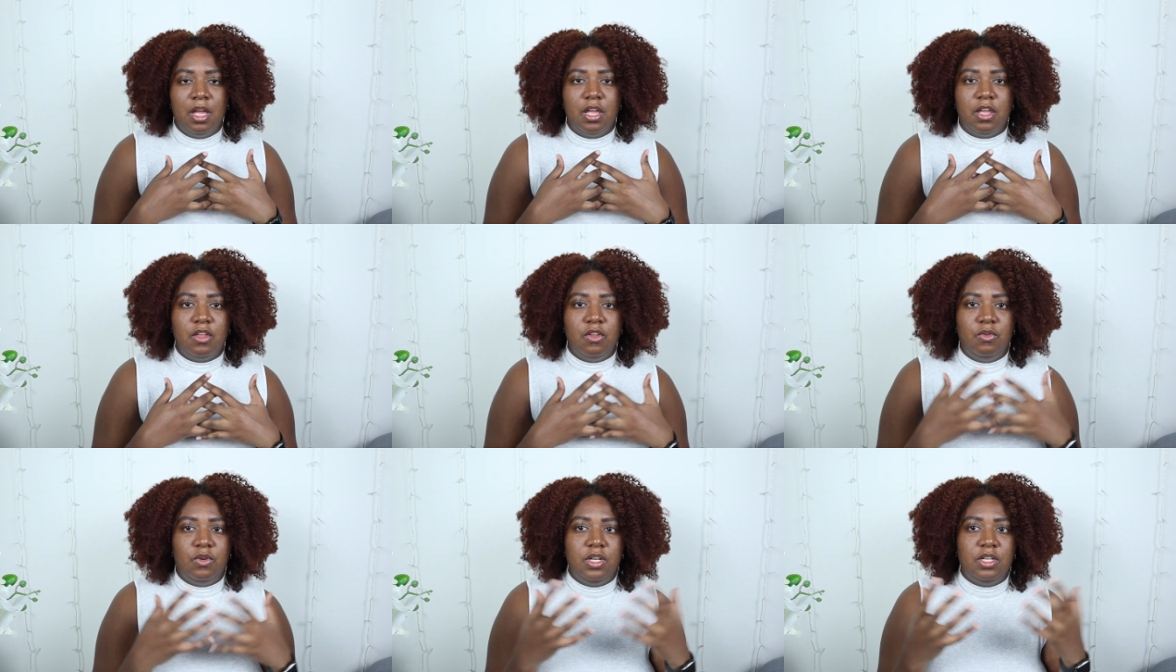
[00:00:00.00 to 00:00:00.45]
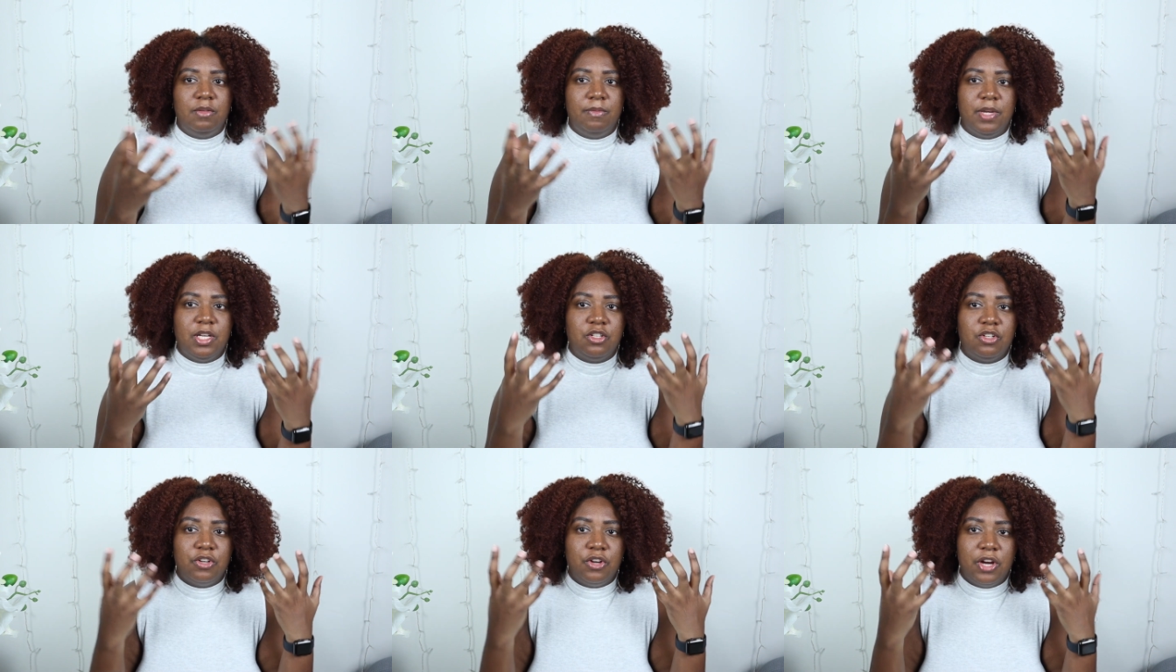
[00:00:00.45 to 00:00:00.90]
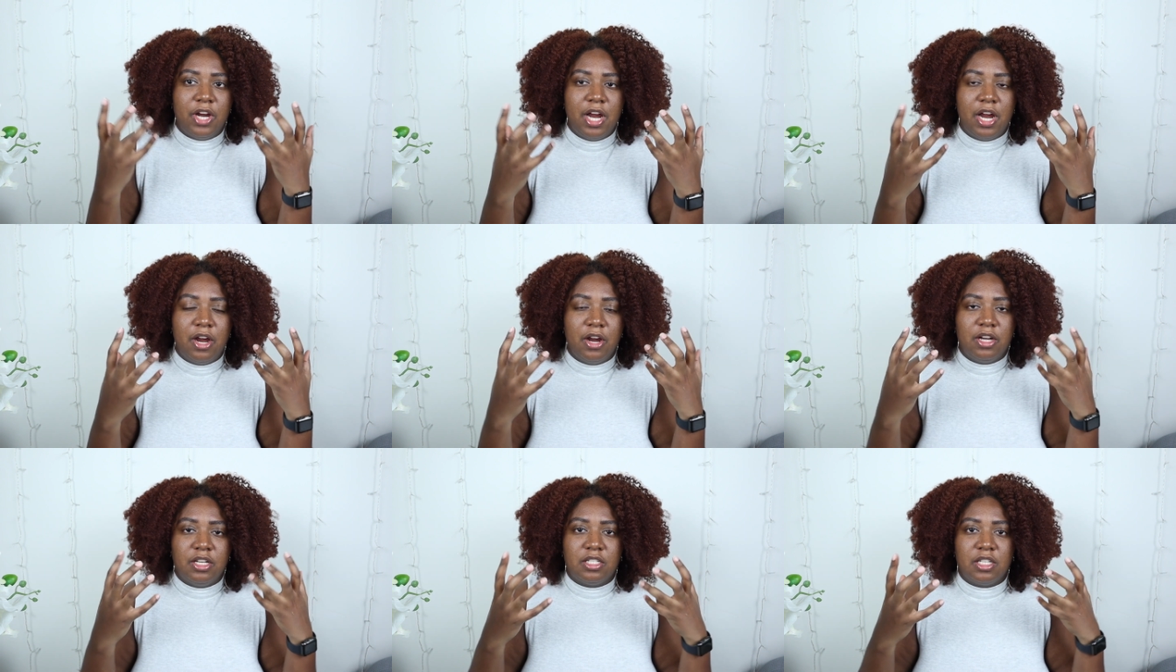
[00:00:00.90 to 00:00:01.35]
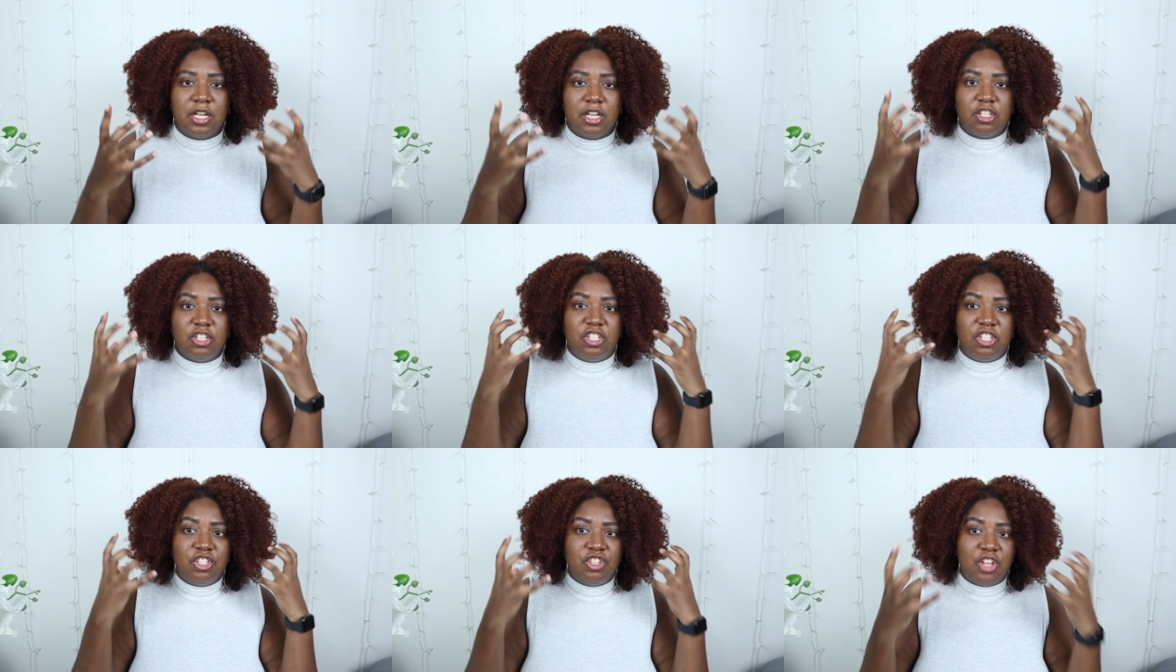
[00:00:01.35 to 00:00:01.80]
you need to make sure your hair is like
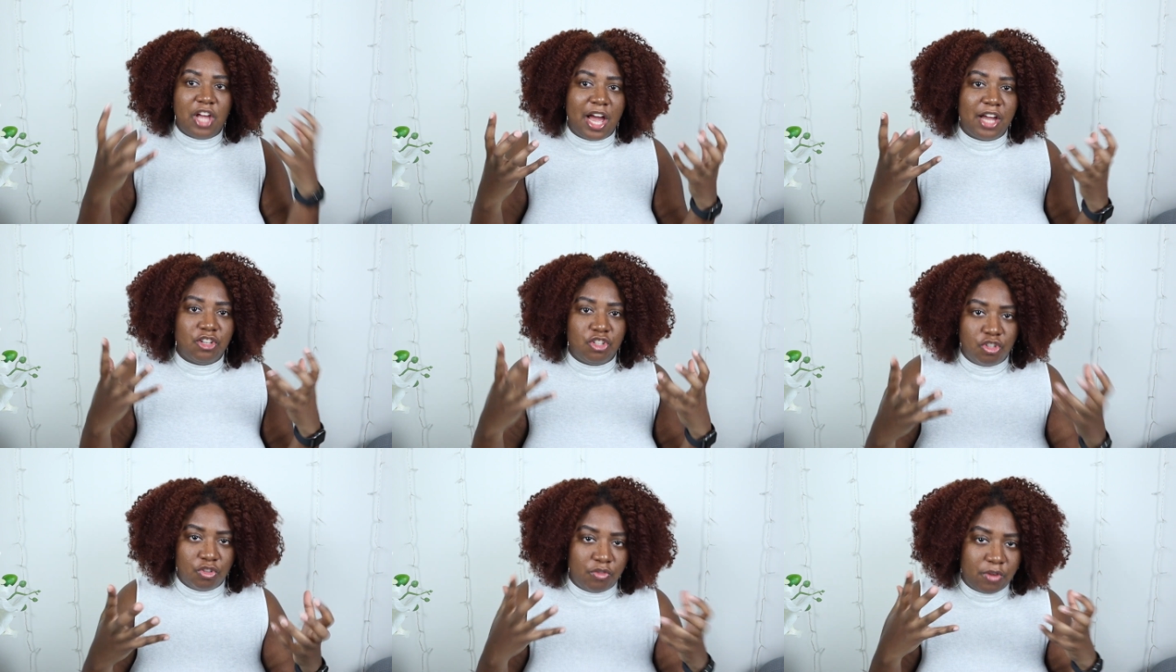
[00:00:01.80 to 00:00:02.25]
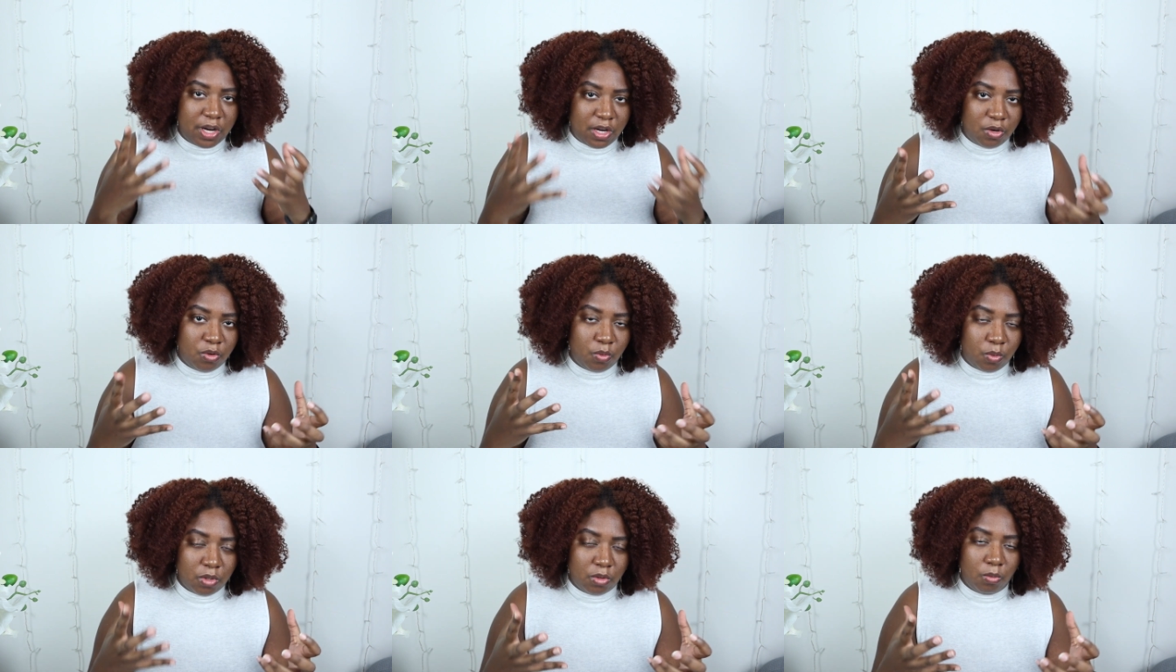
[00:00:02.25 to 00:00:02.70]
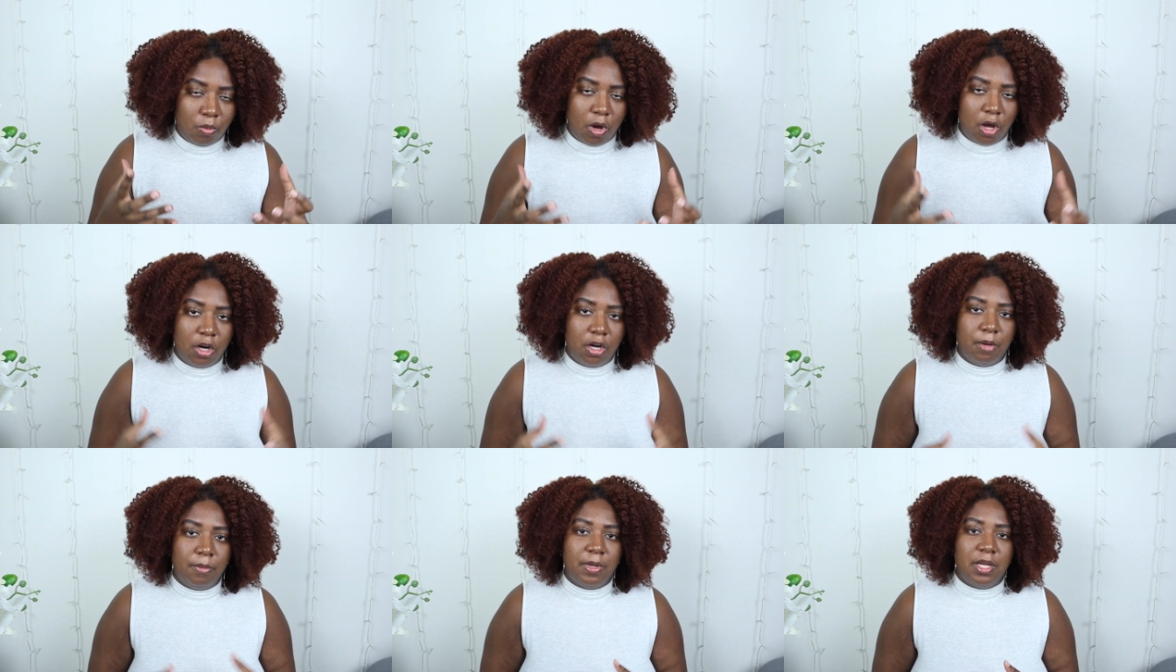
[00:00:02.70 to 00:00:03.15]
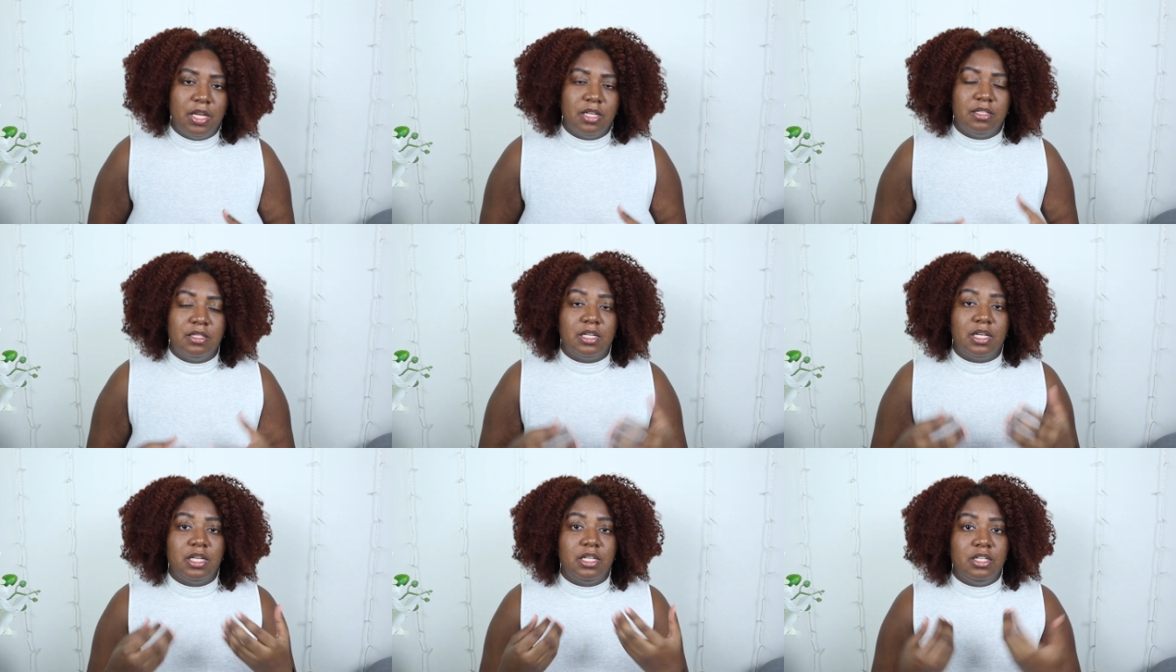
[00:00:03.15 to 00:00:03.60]
saturated with water because
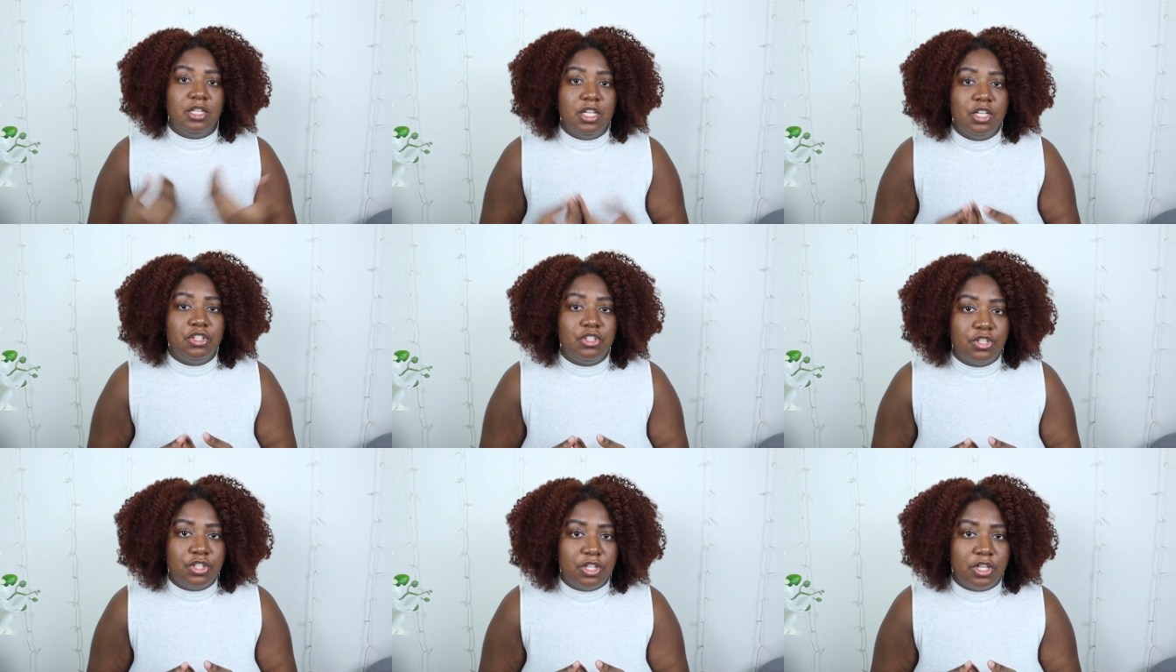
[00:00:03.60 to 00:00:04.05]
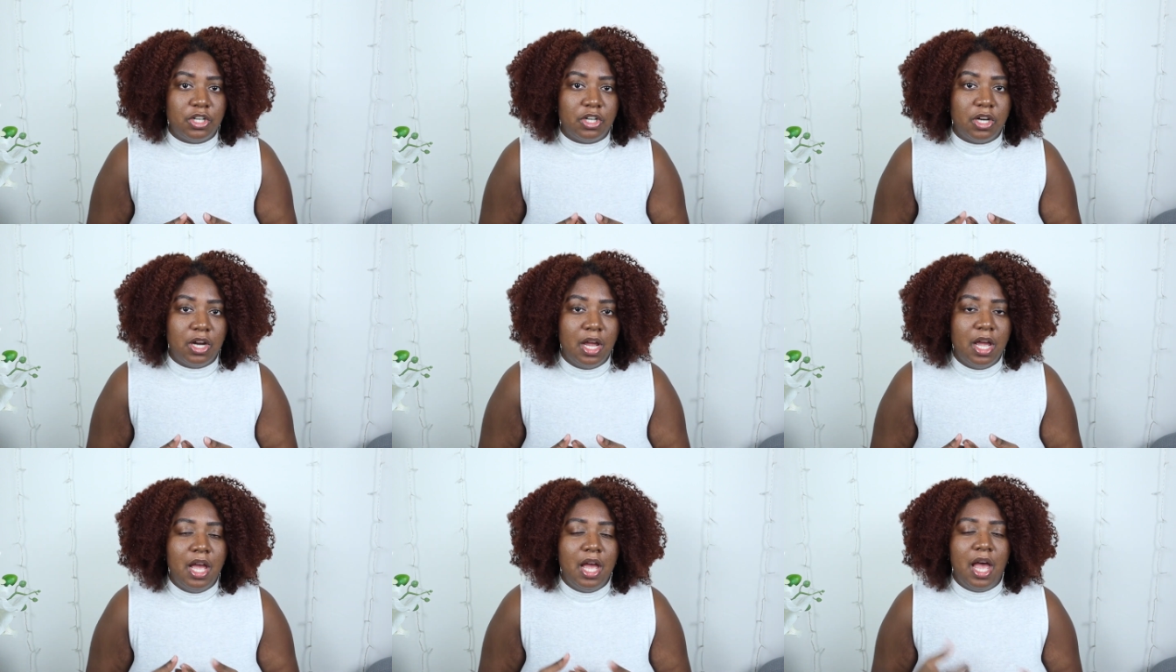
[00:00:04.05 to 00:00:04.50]
the conditioner